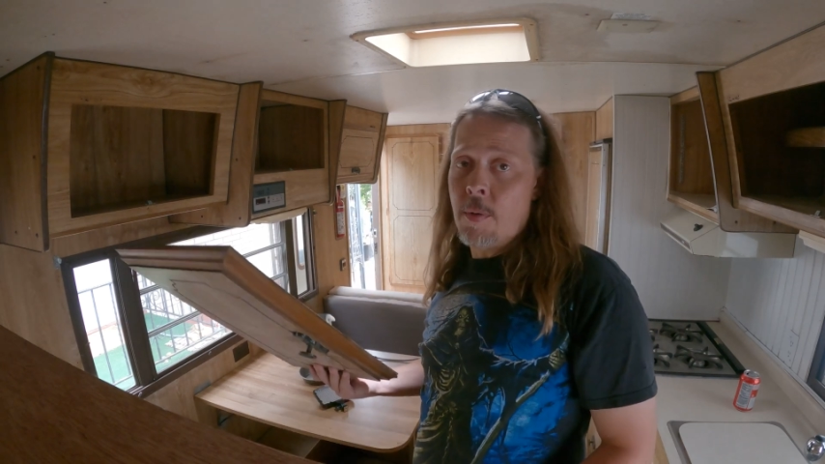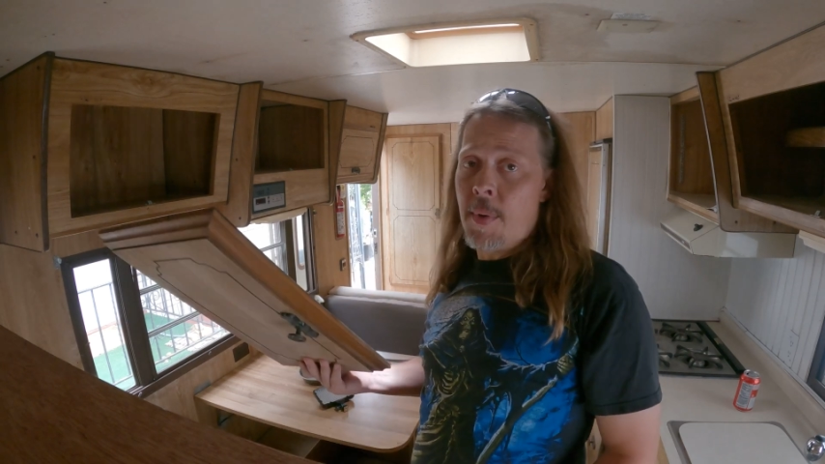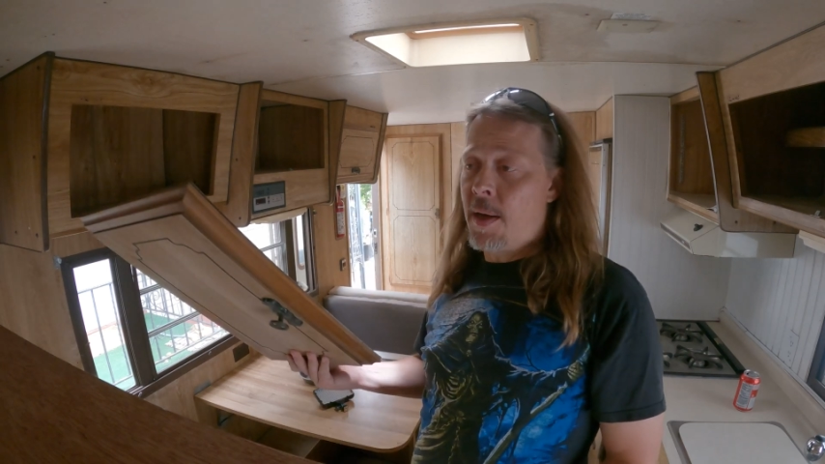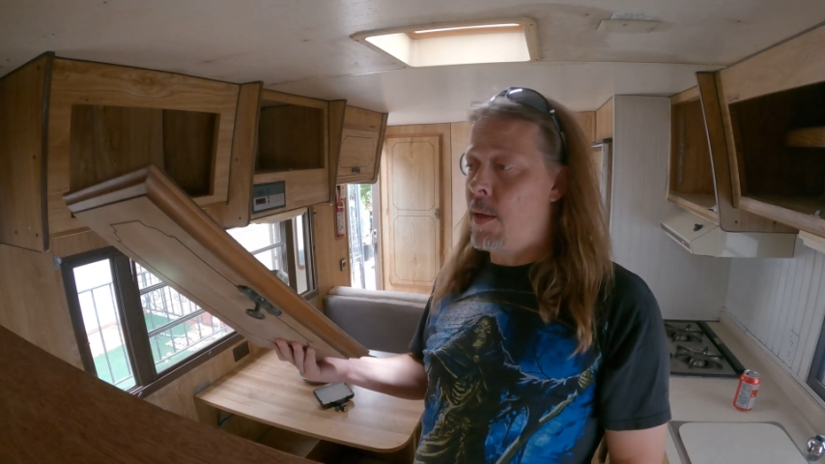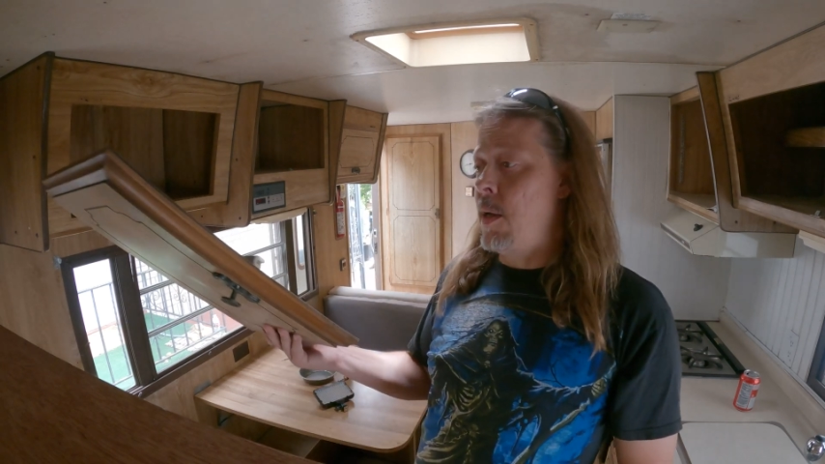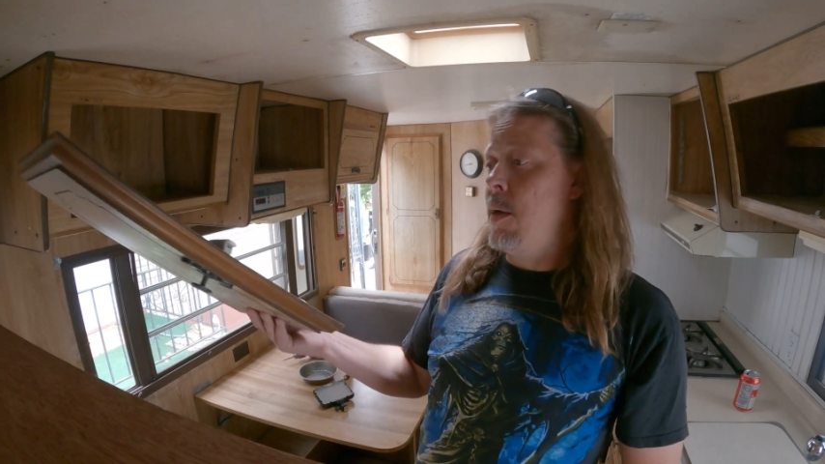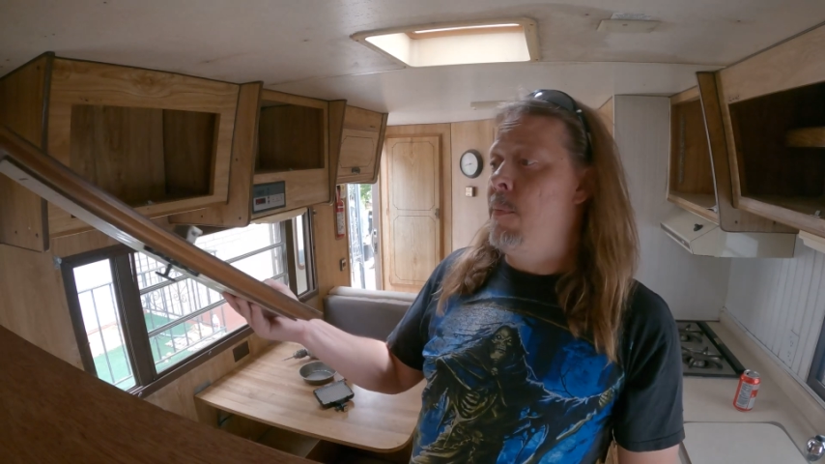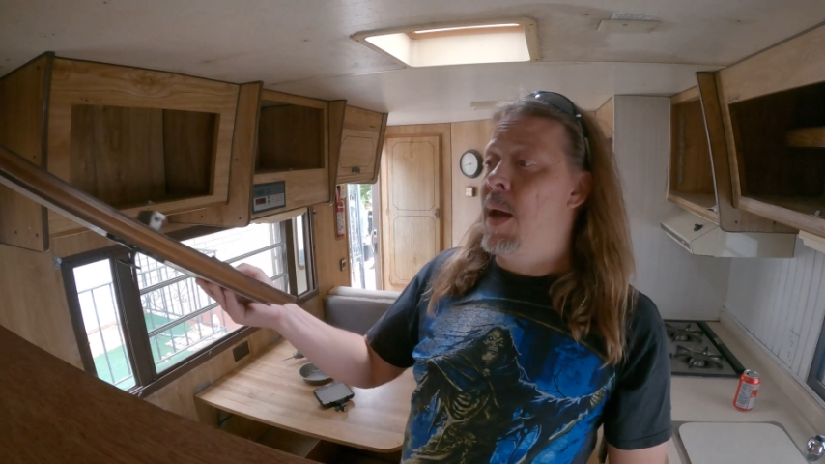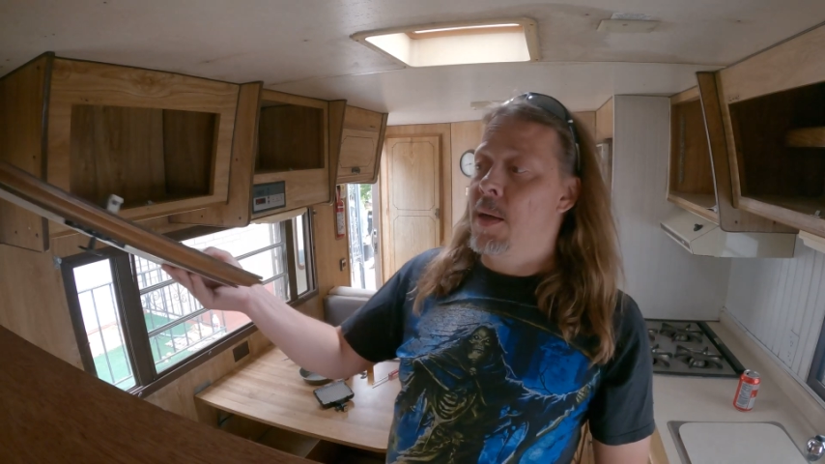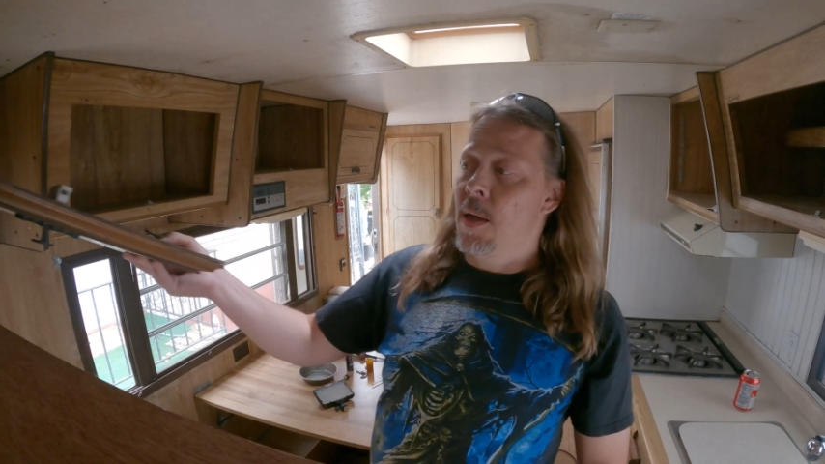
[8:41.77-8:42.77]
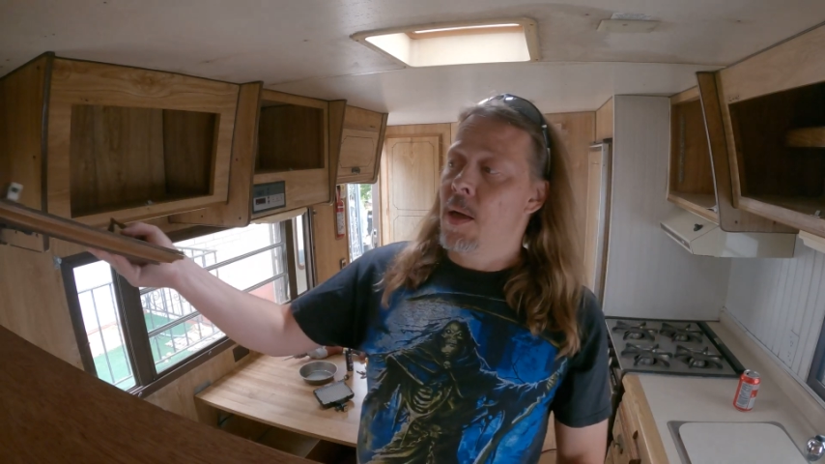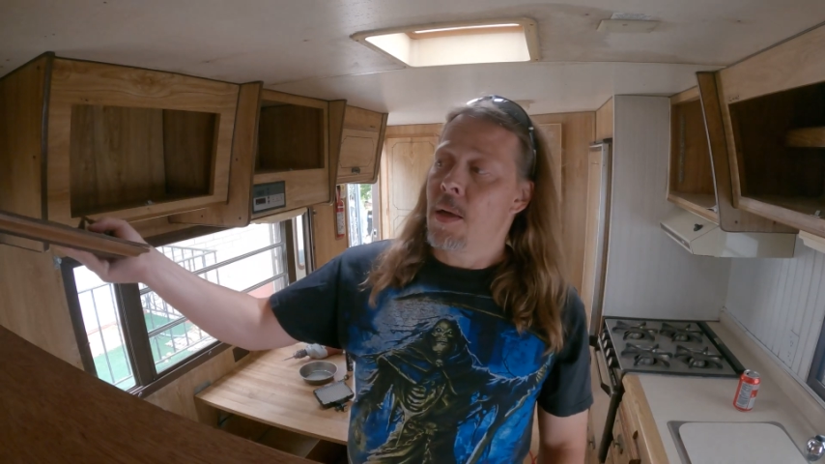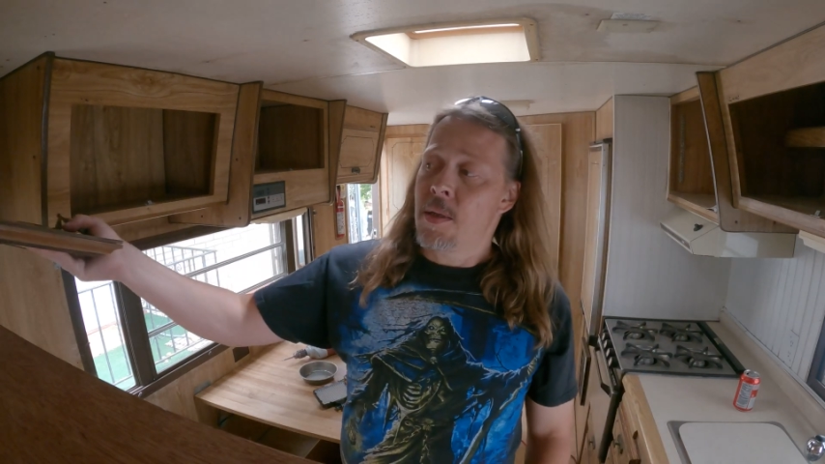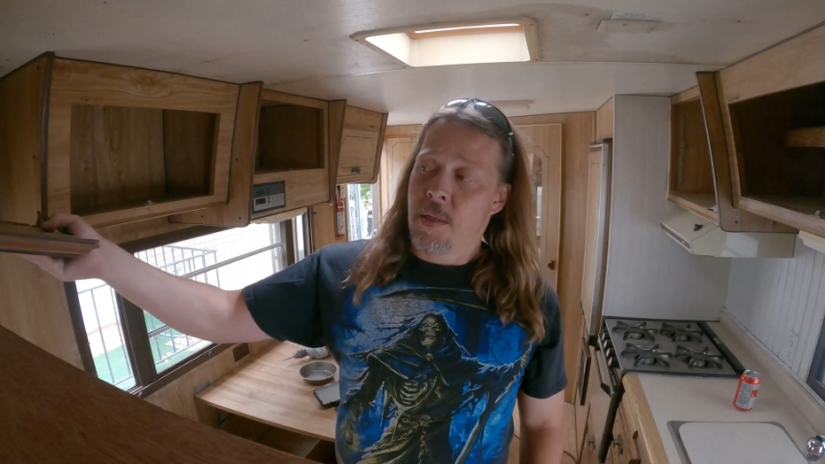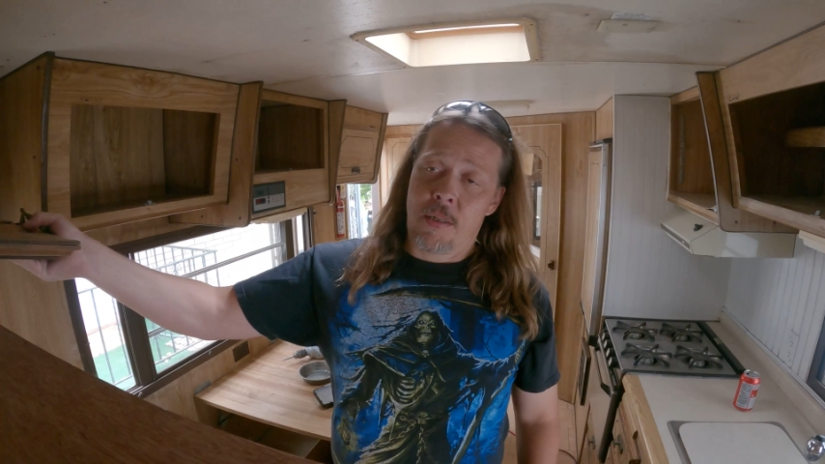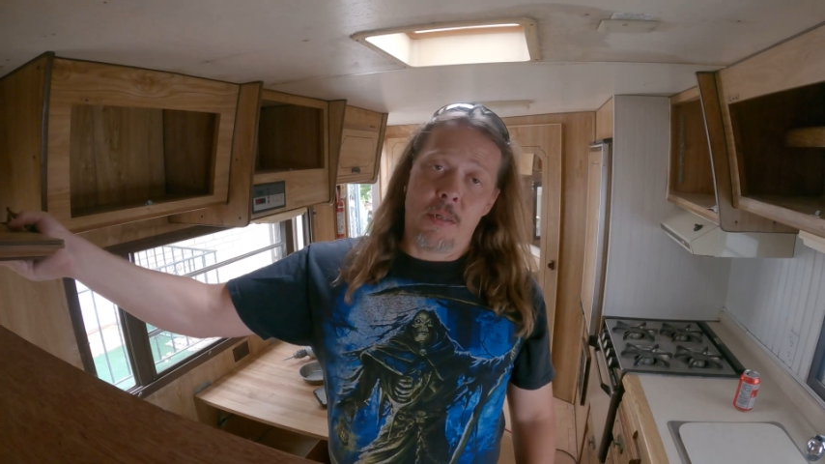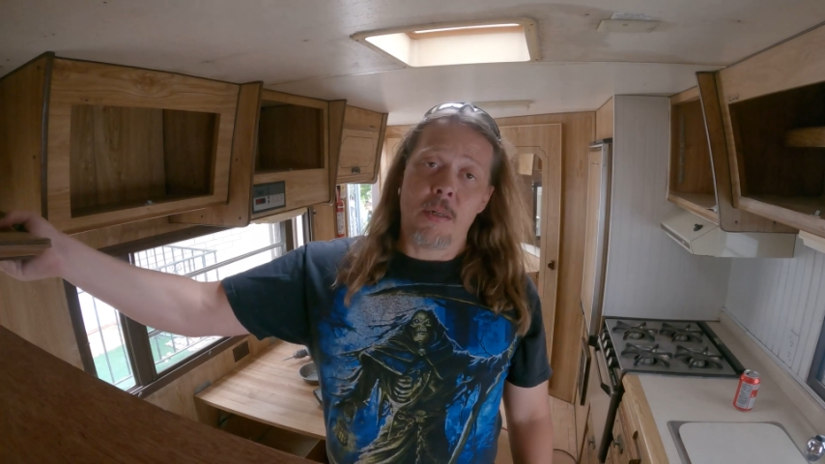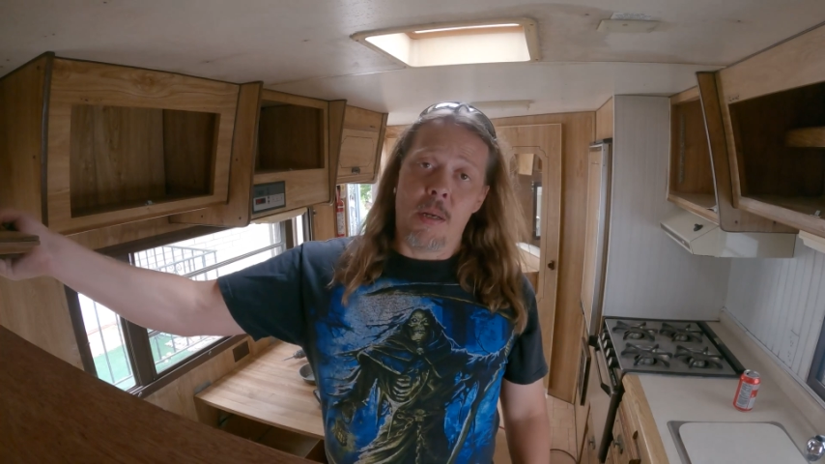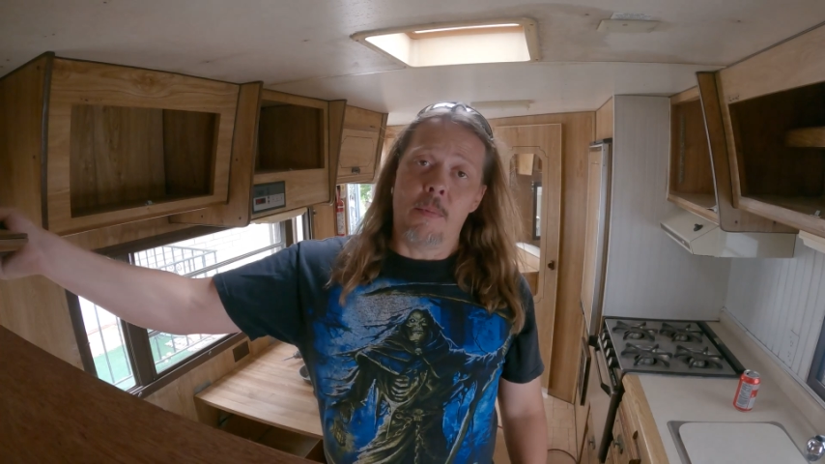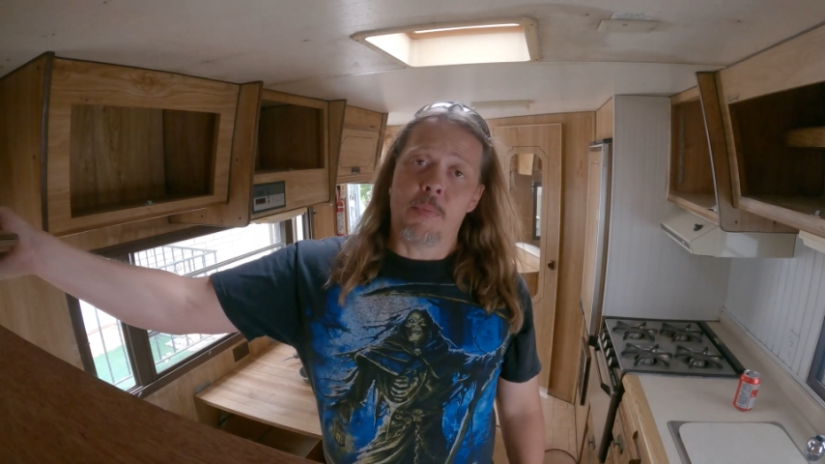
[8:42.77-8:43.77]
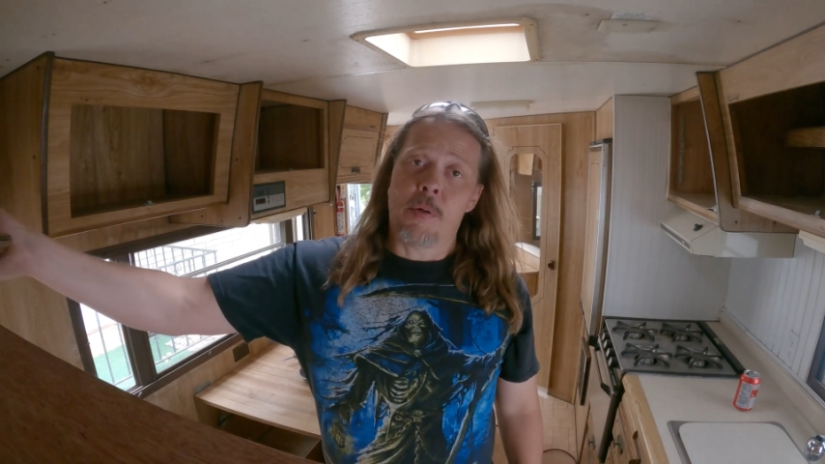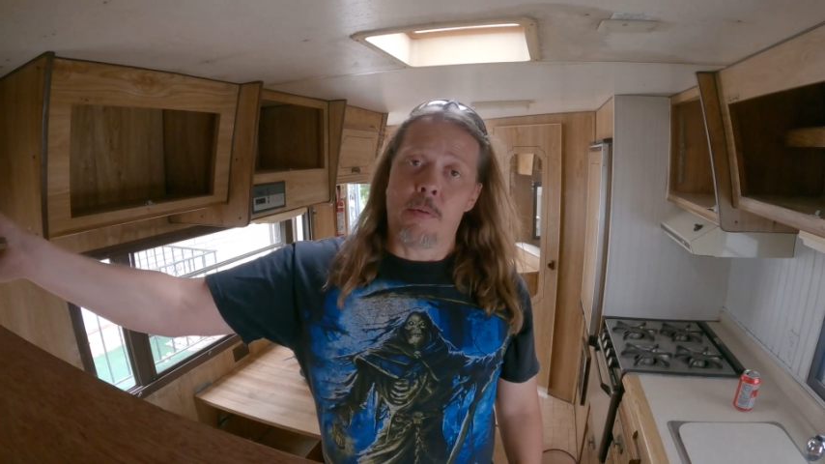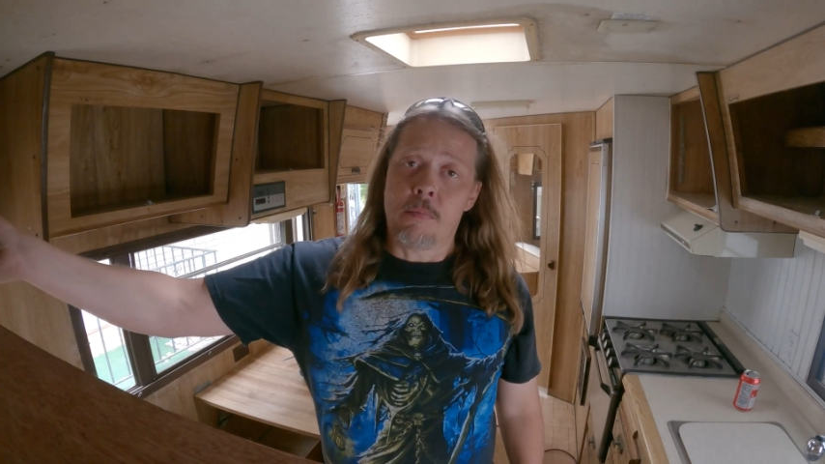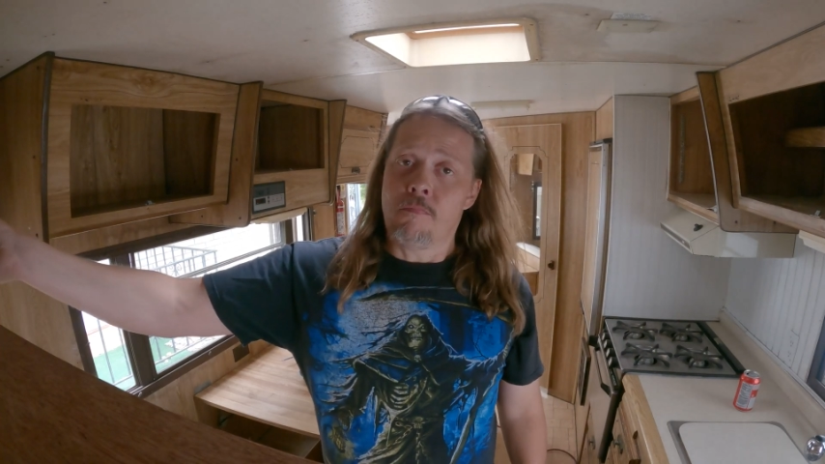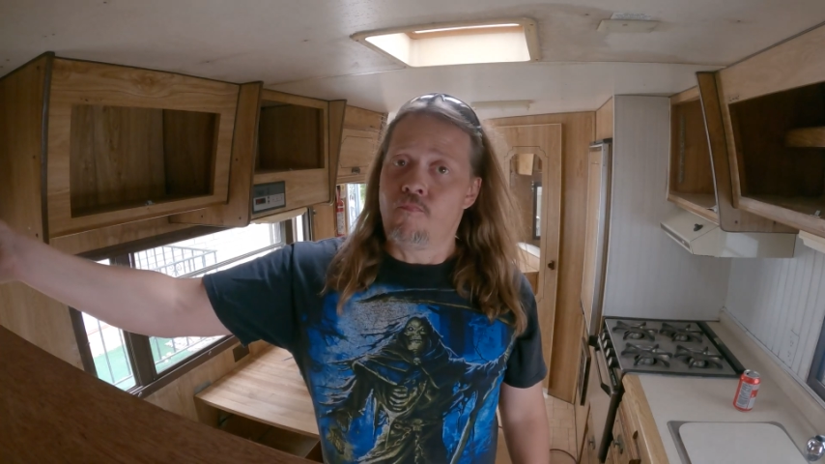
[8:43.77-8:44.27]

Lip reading: The magnetic tips